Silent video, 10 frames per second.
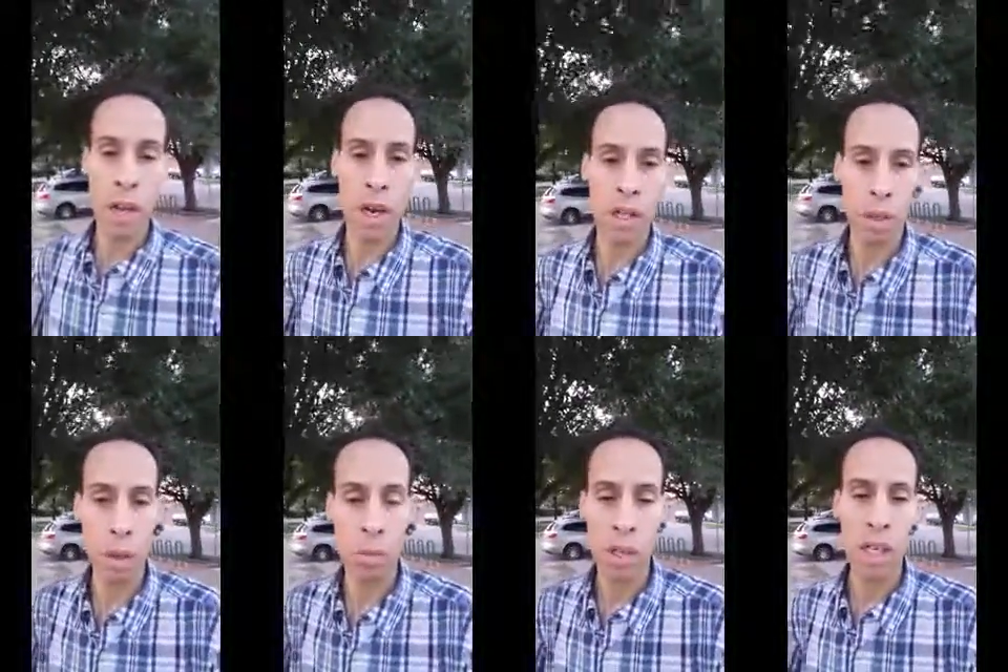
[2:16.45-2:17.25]
I
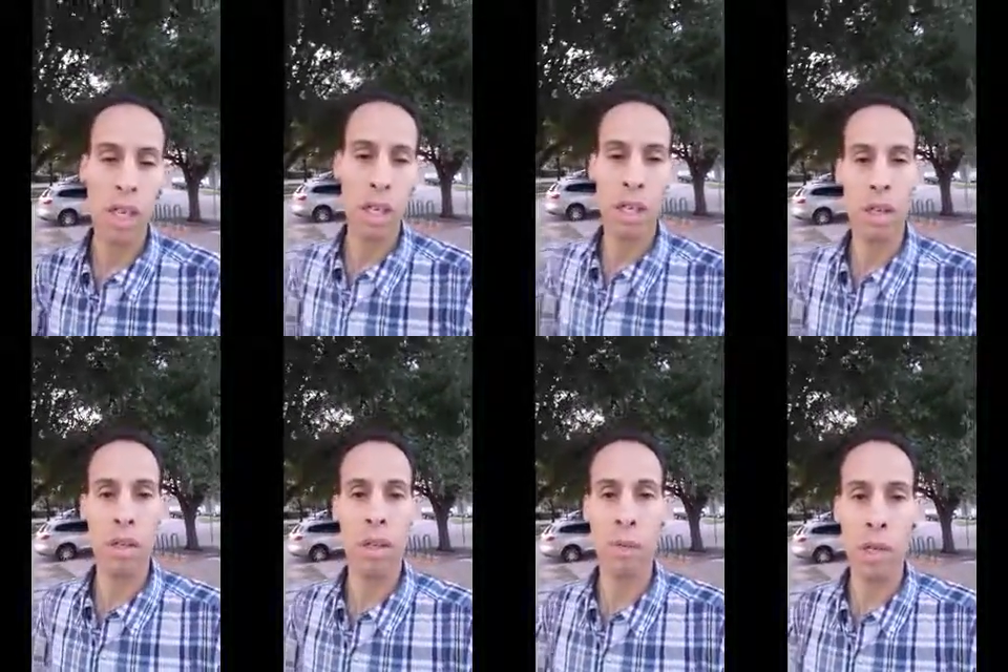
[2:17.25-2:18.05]
told Blake,
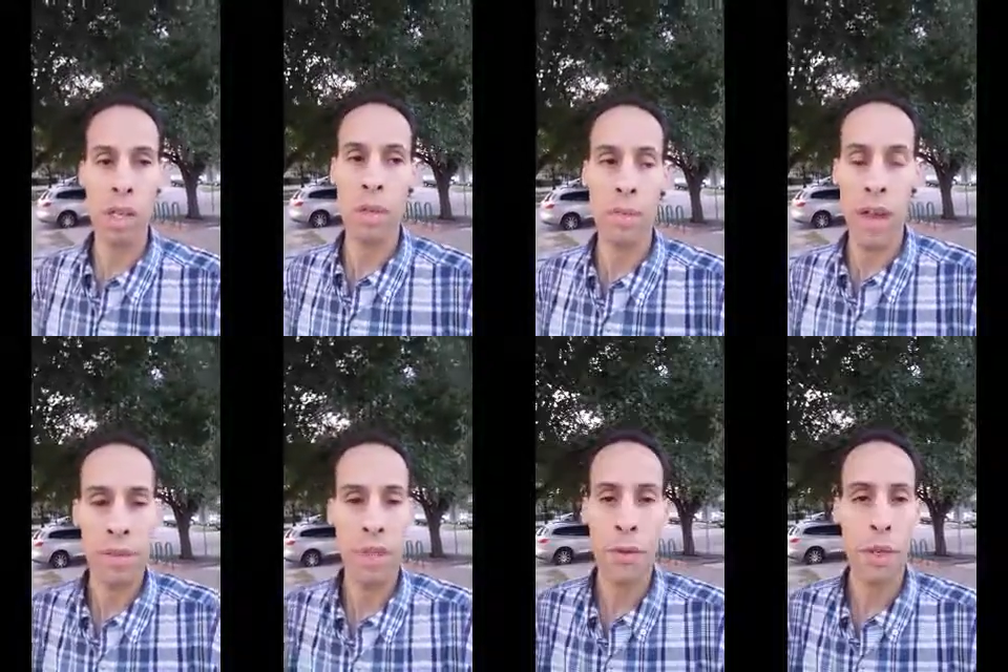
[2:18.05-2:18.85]
that
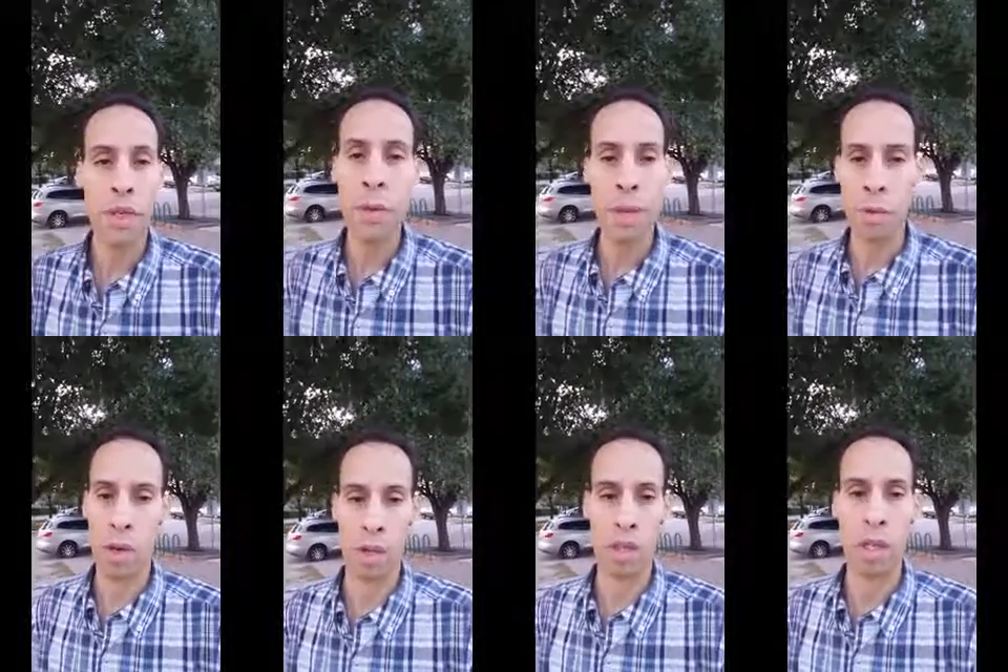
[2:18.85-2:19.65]
has nothing to do with
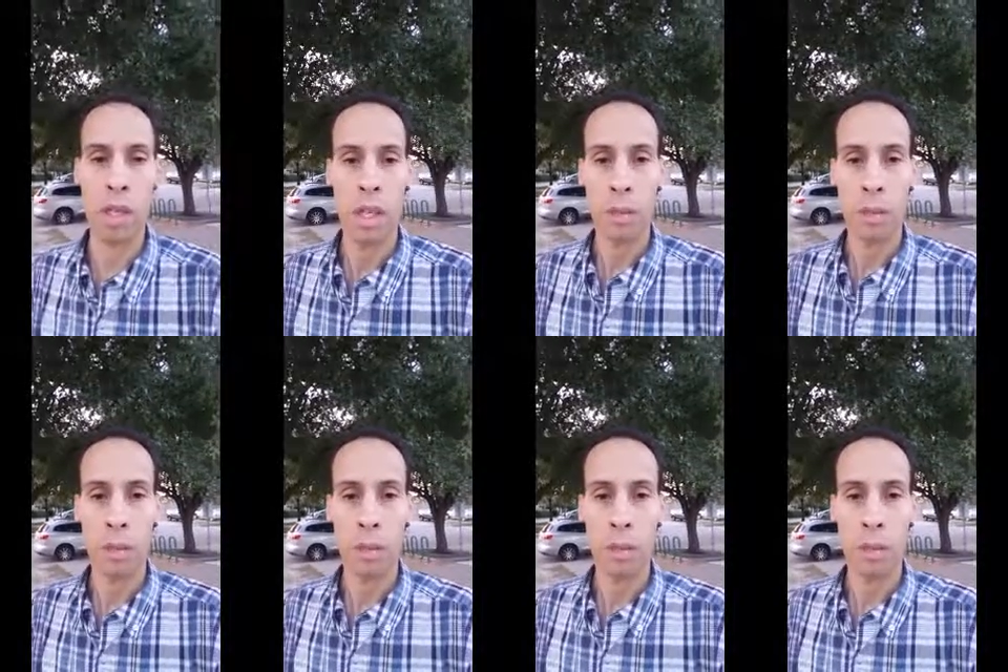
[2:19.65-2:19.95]
America.